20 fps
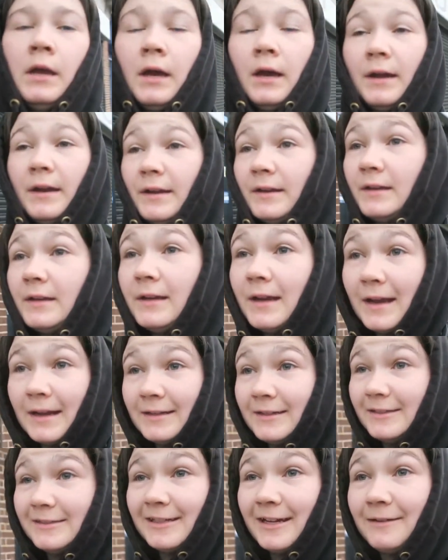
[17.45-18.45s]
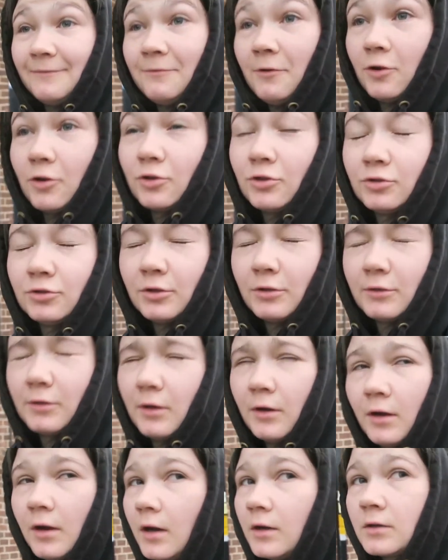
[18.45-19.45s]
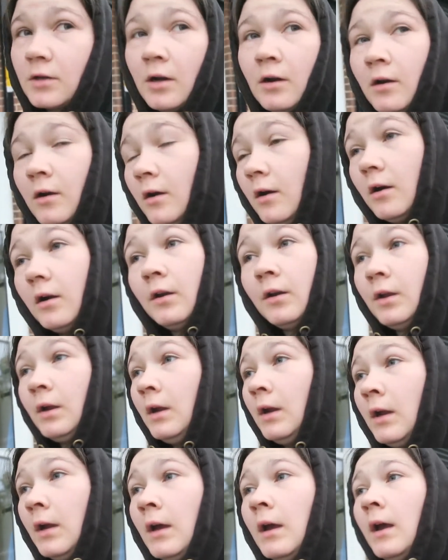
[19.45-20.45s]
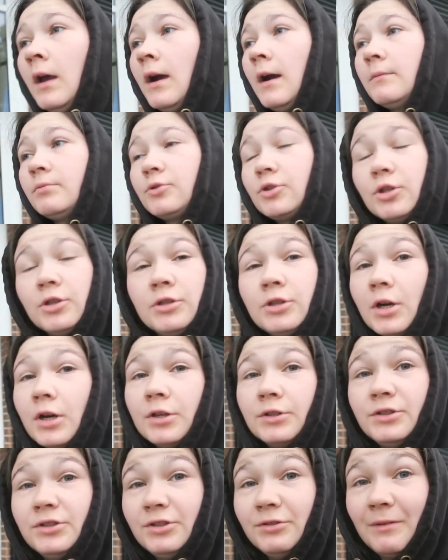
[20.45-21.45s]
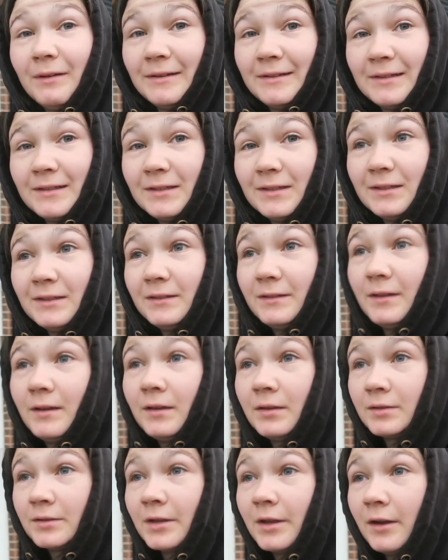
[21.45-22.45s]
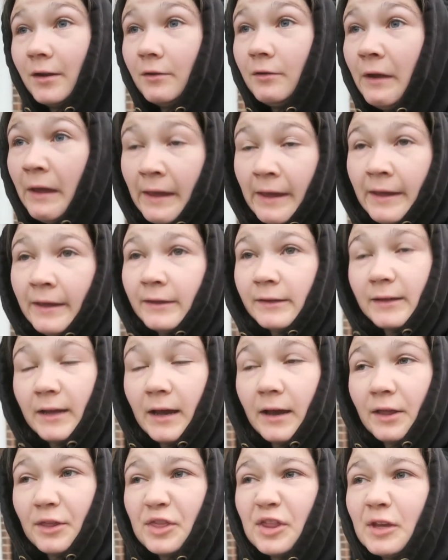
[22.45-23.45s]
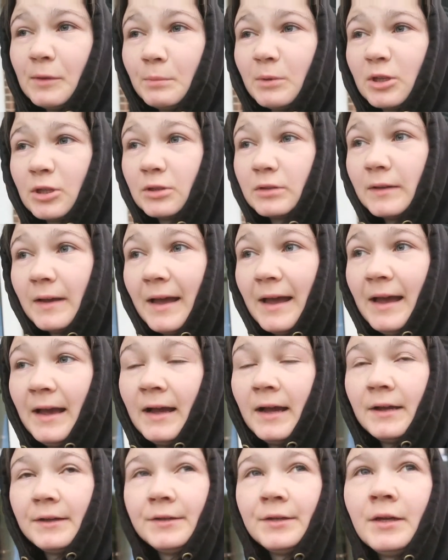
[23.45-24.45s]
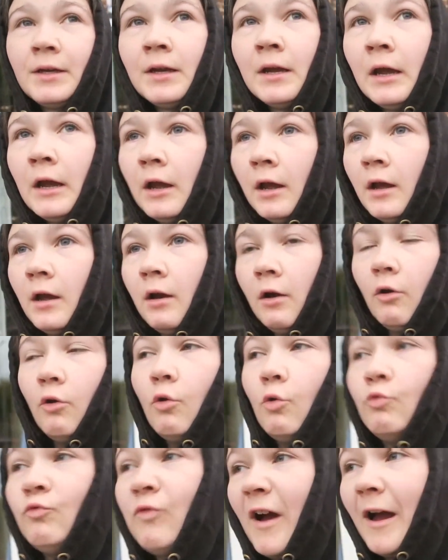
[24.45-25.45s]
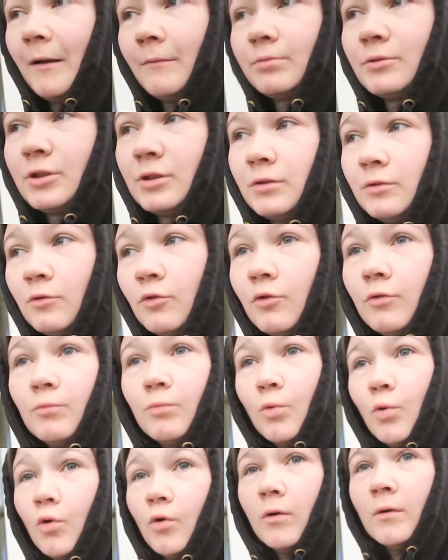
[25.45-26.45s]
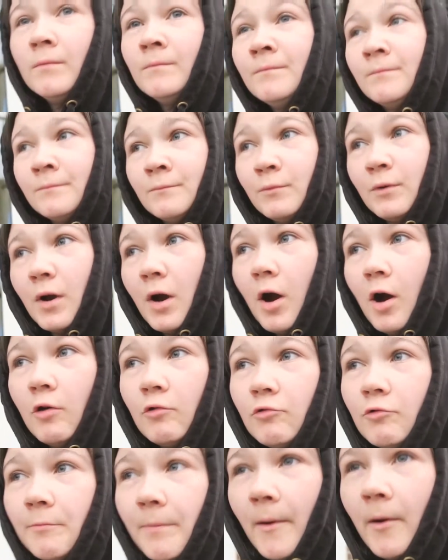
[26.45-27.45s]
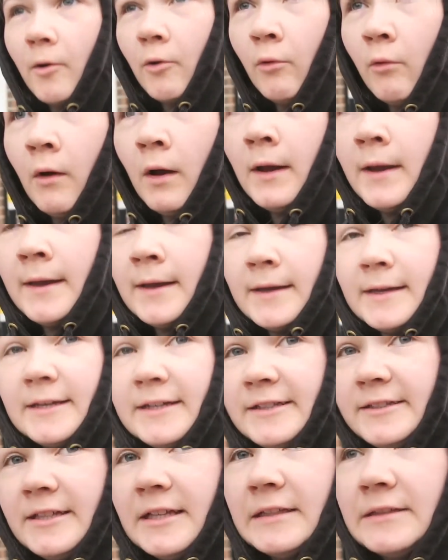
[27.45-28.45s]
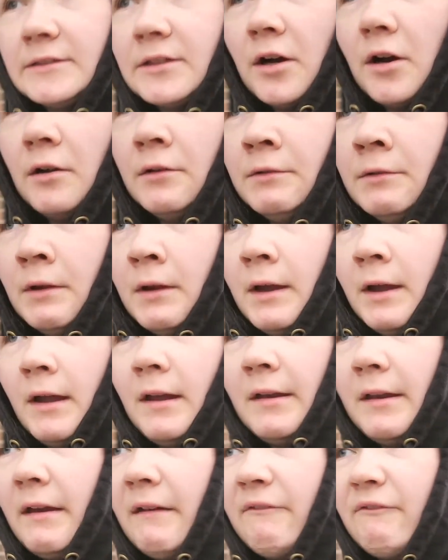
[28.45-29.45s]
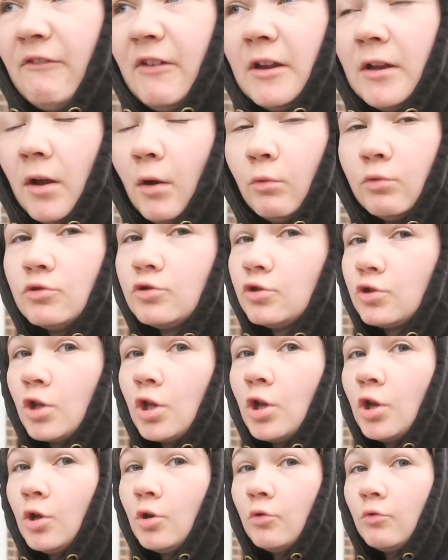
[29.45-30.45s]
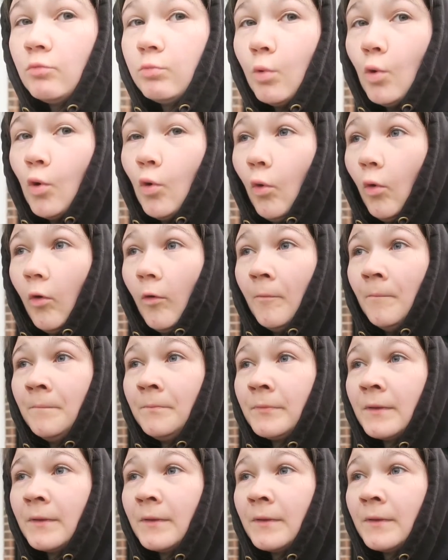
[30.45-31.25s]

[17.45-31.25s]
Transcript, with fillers: I didn't edit day vlog because I was like I can't. I'm too tired to do anything. So yeah, I think because I had all wrapped up warm with a hot water bottle, heating done there think I was too warm.